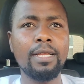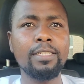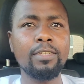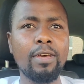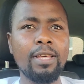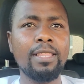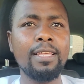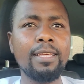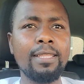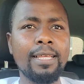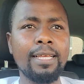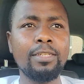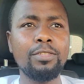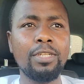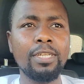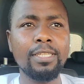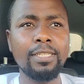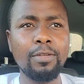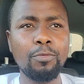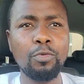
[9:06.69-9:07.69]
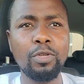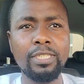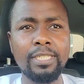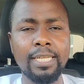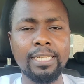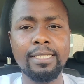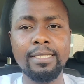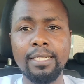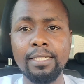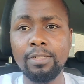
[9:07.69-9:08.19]
So I think that we
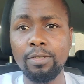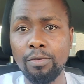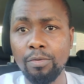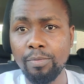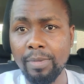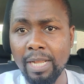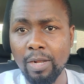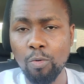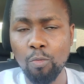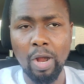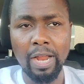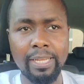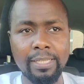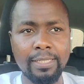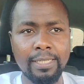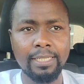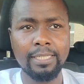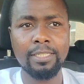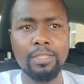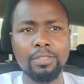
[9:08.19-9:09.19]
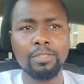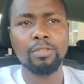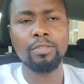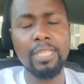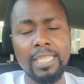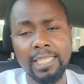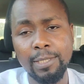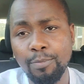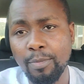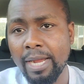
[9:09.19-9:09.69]
just need to make wise decisions.
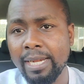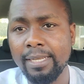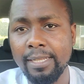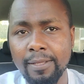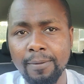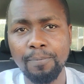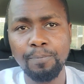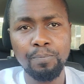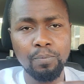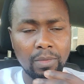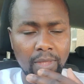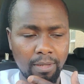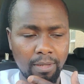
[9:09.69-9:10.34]
So this money